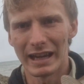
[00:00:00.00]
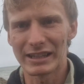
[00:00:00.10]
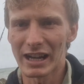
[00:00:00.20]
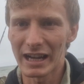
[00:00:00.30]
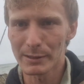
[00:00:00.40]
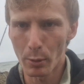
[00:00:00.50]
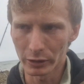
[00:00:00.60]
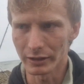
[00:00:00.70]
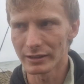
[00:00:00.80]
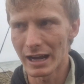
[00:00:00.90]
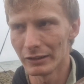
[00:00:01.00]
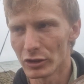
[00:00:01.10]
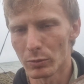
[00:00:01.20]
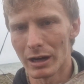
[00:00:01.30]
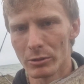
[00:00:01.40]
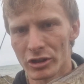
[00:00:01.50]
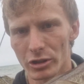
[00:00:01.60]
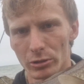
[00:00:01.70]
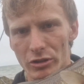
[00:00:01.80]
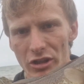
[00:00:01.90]
his eyes pointing down as well, which
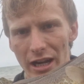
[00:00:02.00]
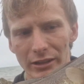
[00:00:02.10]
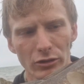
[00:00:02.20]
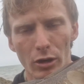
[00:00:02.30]
is a good sign.